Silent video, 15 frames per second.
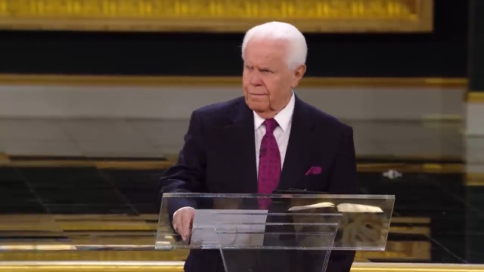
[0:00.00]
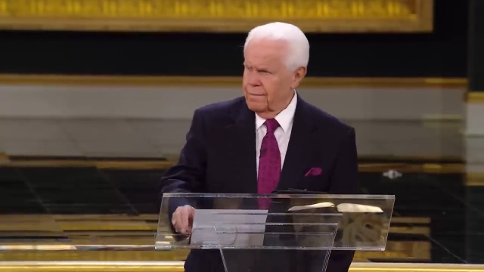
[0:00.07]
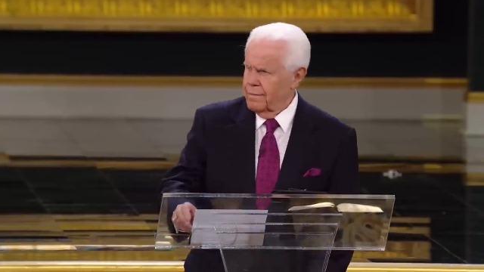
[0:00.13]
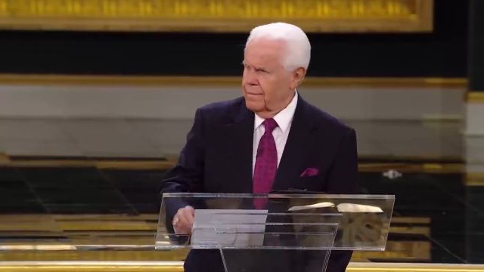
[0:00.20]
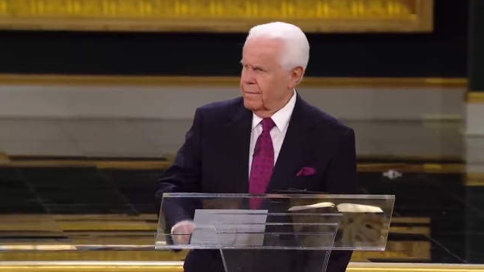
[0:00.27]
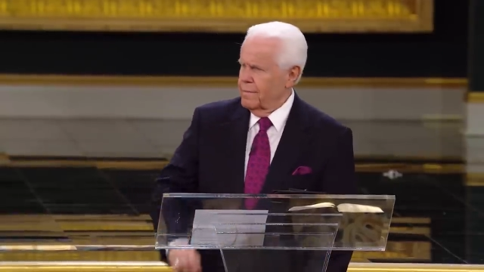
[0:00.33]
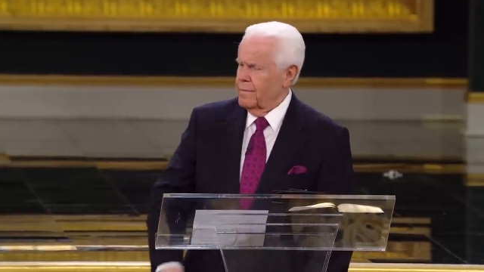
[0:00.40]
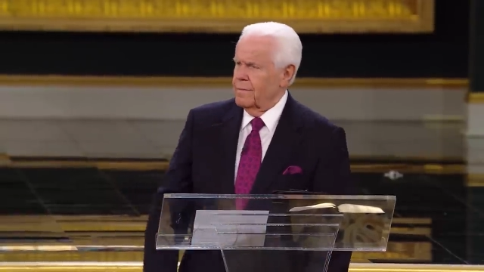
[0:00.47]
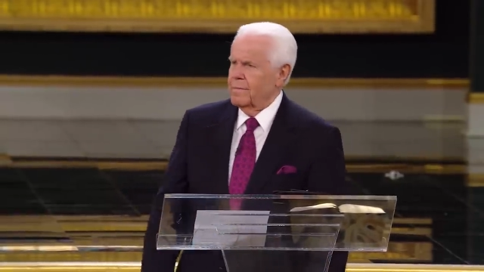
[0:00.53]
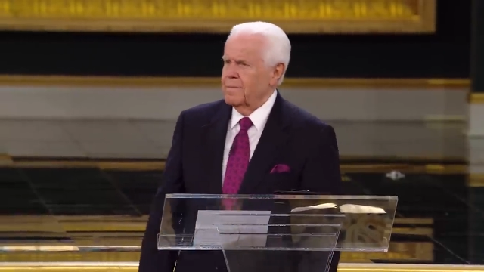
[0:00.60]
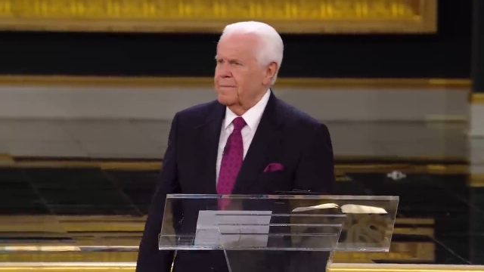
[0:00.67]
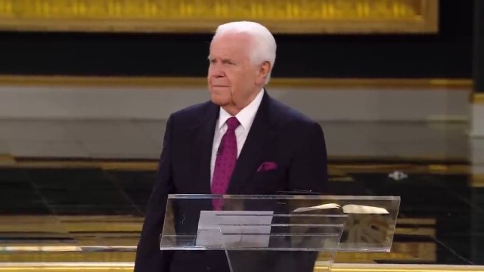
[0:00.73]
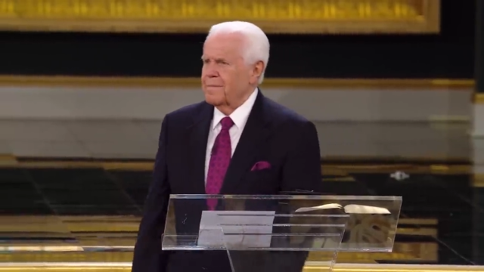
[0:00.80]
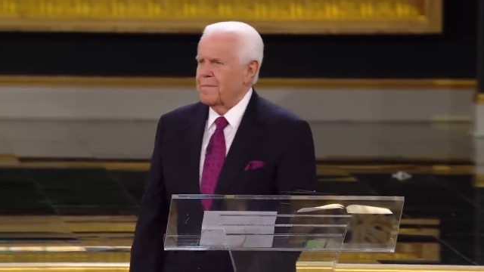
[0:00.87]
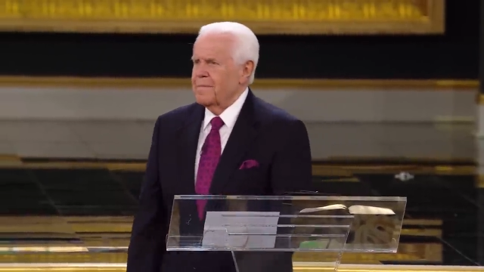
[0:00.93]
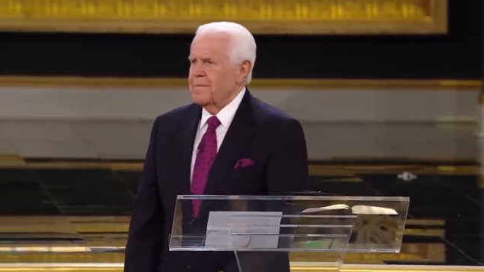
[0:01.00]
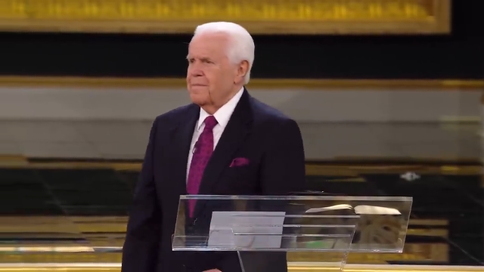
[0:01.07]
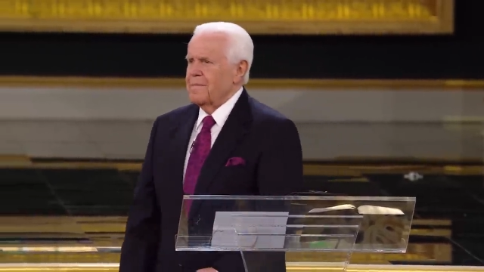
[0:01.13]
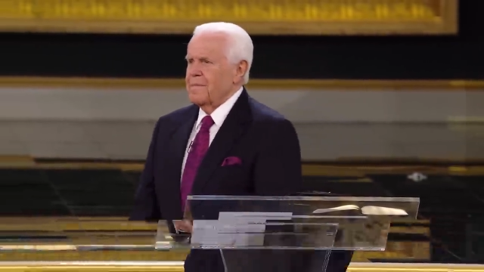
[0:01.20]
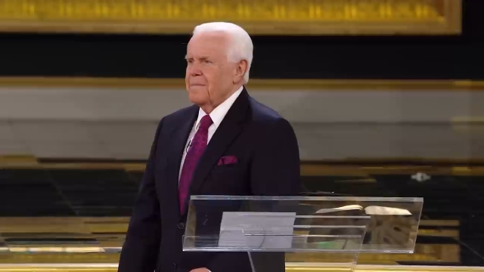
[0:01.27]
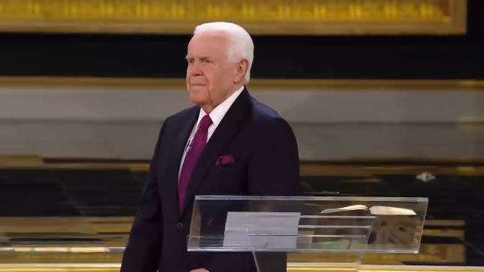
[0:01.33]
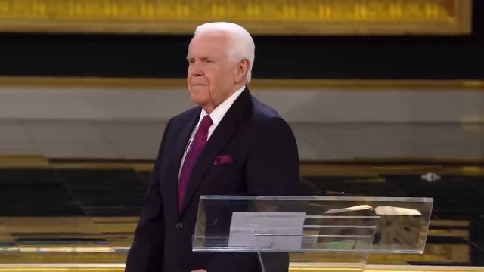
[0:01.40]

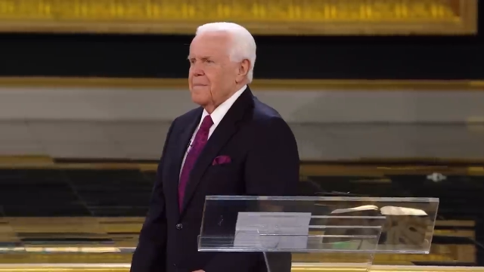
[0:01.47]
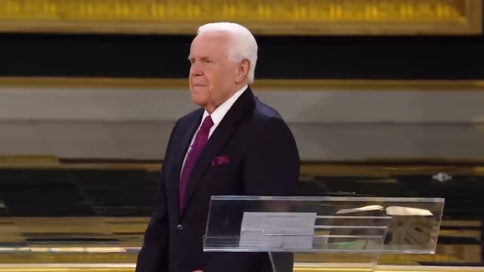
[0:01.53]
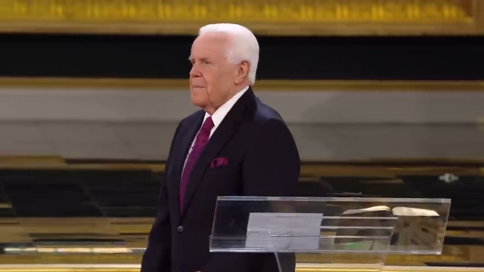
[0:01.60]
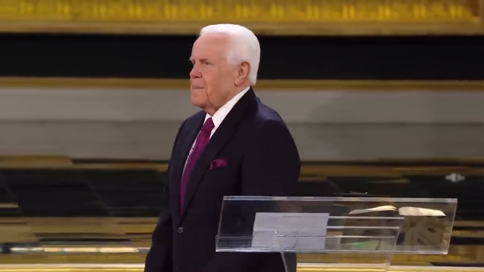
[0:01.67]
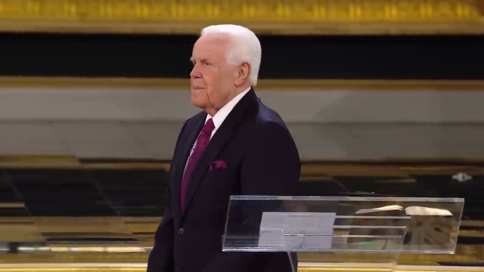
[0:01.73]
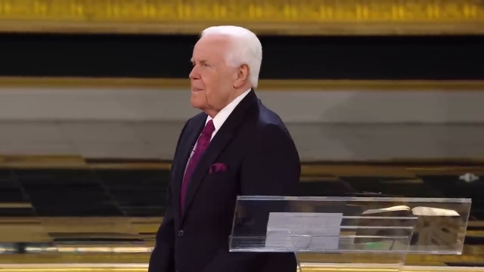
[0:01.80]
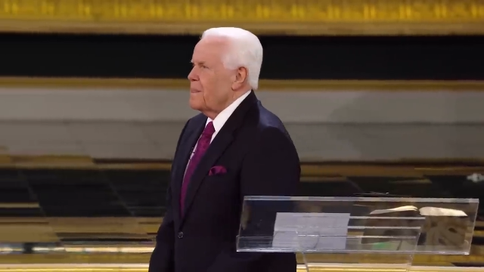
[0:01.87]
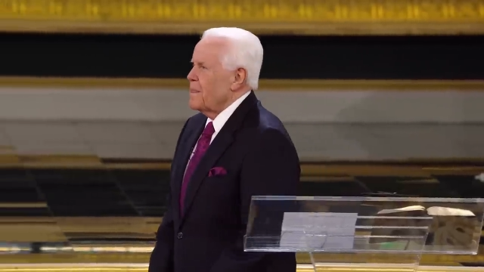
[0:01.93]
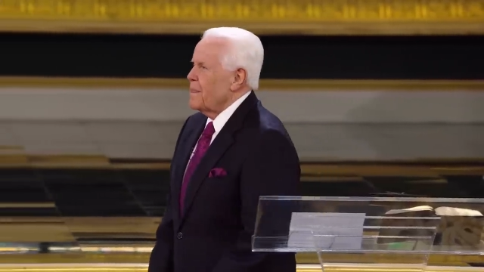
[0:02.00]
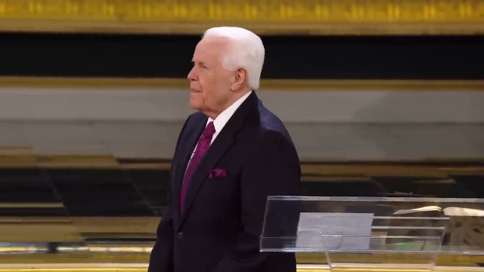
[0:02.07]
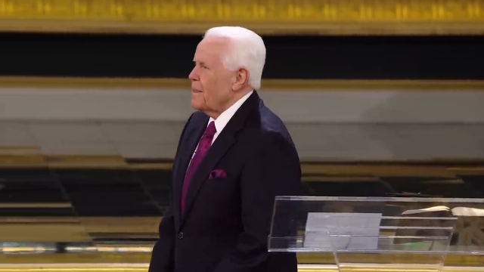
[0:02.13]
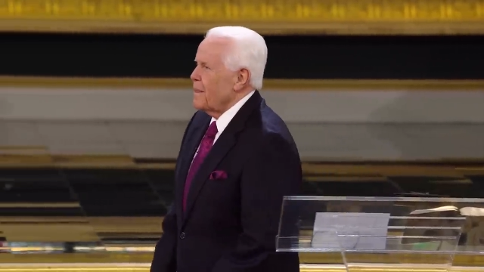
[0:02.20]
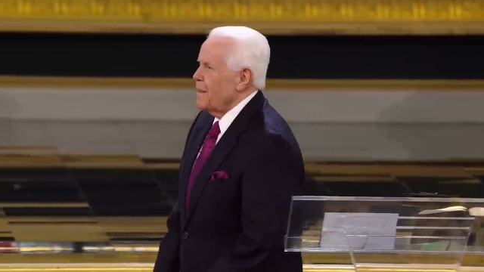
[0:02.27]
No one is speaking in this clip.